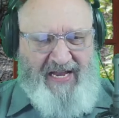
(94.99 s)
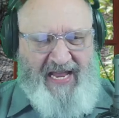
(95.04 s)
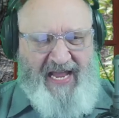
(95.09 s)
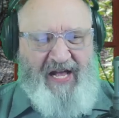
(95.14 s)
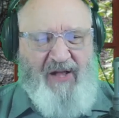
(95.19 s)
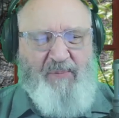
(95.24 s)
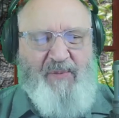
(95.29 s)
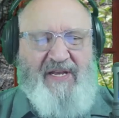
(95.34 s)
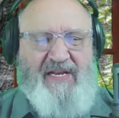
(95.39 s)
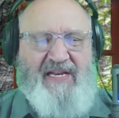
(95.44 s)

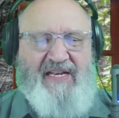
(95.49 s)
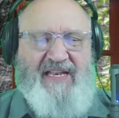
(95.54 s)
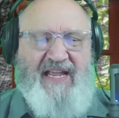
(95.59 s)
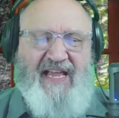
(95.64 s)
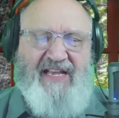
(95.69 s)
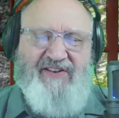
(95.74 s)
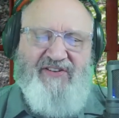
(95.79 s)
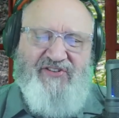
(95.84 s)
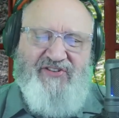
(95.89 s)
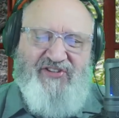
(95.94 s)
Help me
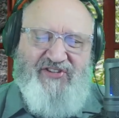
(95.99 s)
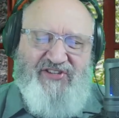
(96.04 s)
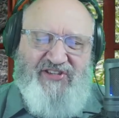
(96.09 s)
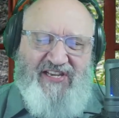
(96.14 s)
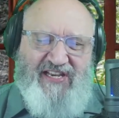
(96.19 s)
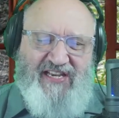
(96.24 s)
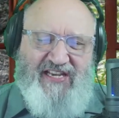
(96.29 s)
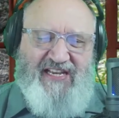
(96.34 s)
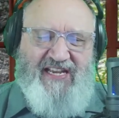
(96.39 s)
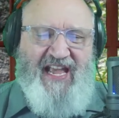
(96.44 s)
today to
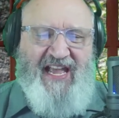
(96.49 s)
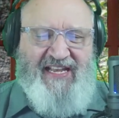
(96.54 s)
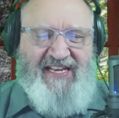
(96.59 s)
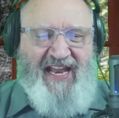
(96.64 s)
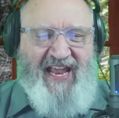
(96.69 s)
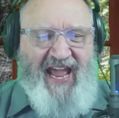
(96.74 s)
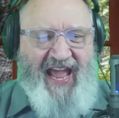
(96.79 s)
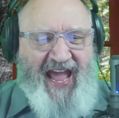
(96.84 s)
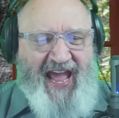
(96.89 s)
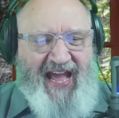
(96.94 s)
see
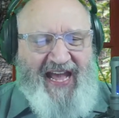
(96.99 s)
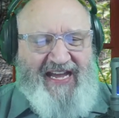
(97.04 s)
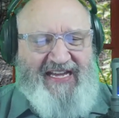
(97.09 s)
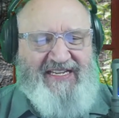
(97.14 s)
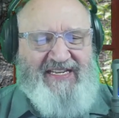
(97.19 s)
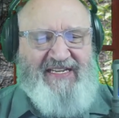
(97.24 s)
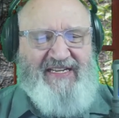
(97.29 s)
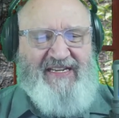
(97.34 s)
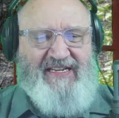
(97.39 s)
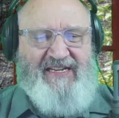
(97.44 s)
and
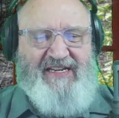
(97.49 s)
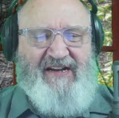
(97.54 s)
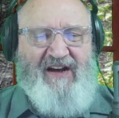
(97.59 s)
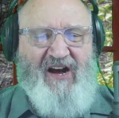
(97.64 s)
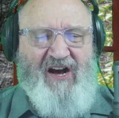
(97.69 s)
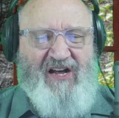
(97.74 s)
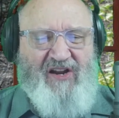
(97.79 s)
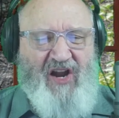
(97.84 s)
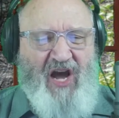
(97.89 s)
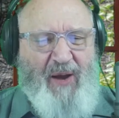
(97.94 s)
act
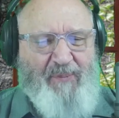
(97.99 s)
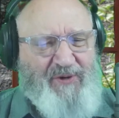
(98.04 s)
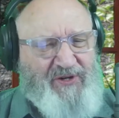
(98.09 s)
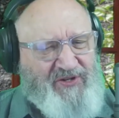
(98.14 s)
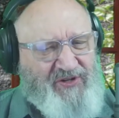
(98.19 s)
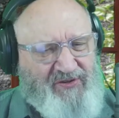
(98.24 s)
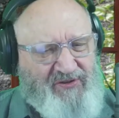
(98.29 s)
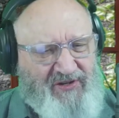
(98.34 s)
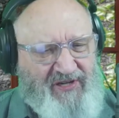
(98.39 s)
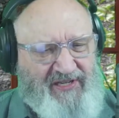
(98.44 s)
on
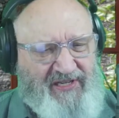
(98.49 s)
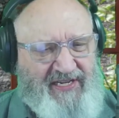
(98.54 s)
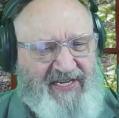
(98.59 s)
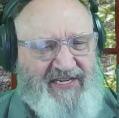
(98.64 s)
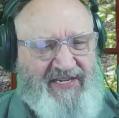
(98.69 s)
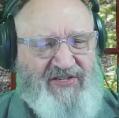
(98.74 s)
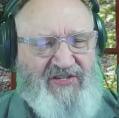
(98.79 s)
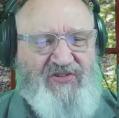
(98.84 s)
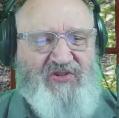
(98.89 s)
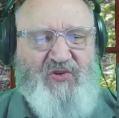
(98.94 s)

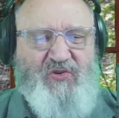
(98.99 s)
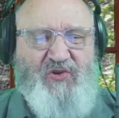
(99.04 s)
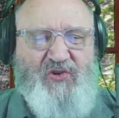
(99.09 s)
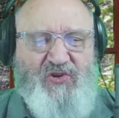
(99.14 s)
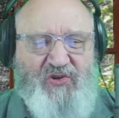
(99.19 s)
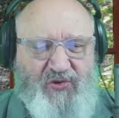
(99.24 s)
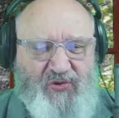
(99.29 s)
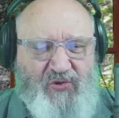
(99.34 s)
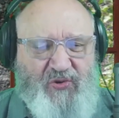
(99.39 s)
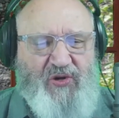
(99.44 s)
opportunities to
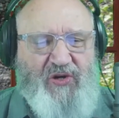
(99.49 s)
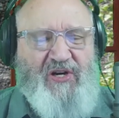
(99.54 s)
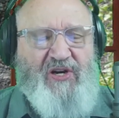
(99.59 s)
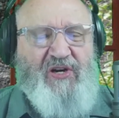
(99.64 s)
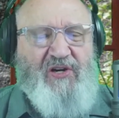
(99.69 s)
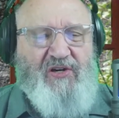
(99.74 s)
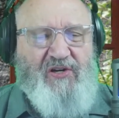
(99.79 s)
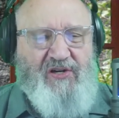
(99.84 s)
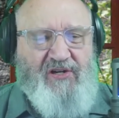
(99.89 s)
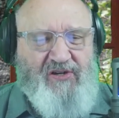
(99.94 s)
do
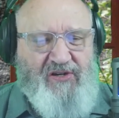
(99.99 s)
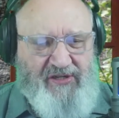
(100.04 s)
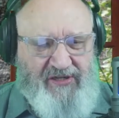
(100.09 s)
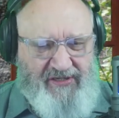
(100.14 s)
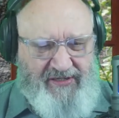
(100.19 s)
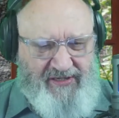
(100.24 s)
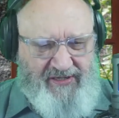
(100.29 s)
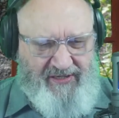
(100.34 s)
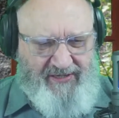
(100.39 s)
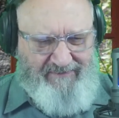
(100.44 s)

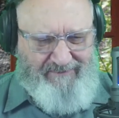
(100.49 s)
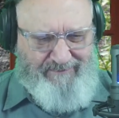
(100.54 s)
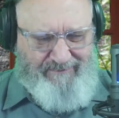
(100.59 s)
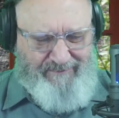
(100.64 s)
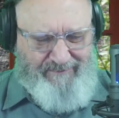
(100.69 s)
good.